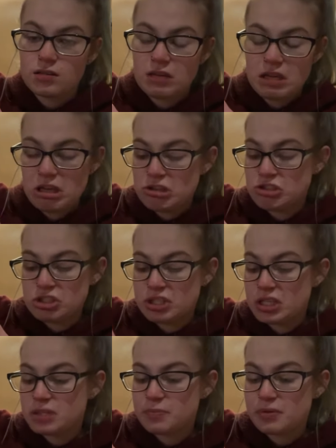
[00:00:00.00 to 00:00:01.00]
it just
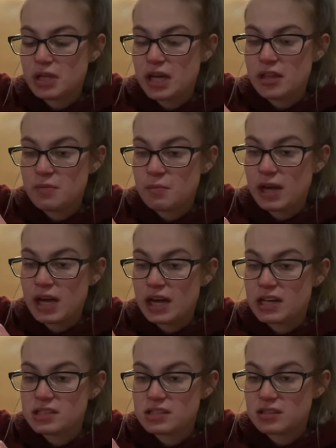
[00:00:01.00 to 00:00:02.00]
says apply the
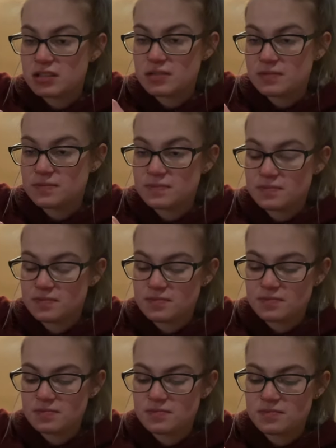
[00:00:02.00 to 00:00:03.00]
mask.
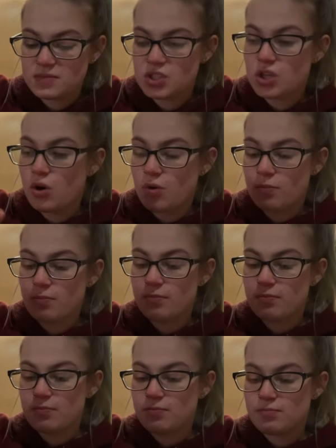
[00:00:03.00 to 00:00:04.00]
So
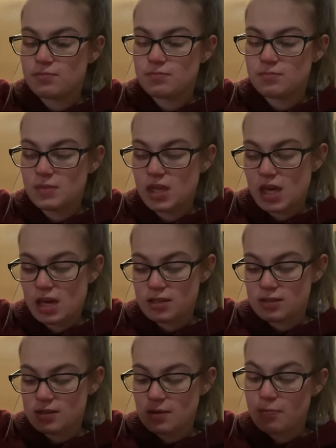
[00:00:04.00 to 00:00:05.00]

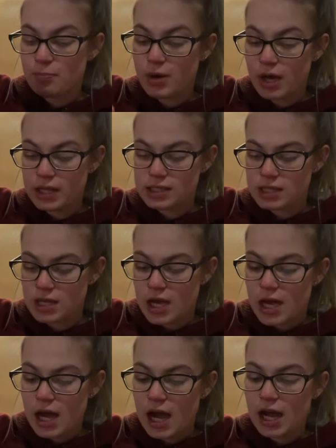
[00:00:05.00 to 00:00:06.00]
yes, but
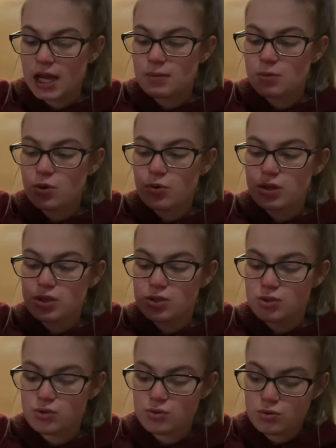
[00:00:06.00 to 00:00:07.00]
I am going
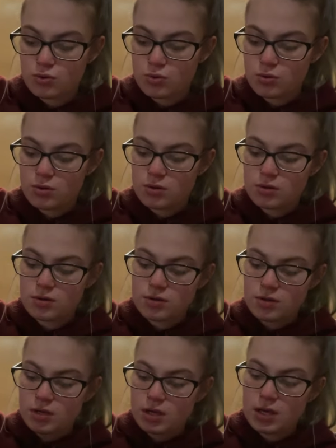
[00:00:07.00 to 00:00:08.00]
to
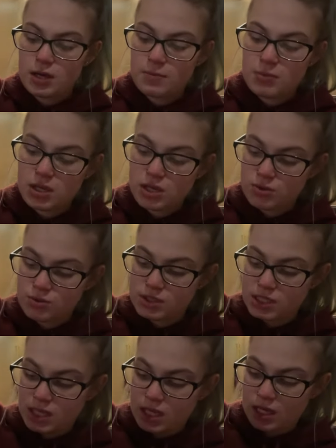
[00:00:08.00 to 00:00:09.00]
be
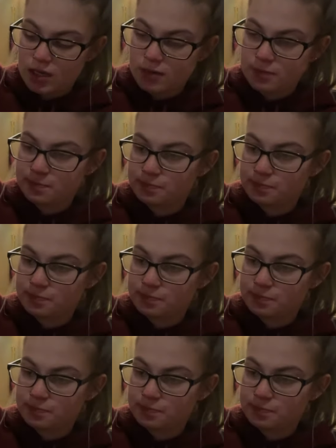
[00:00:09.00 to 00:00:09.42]
using,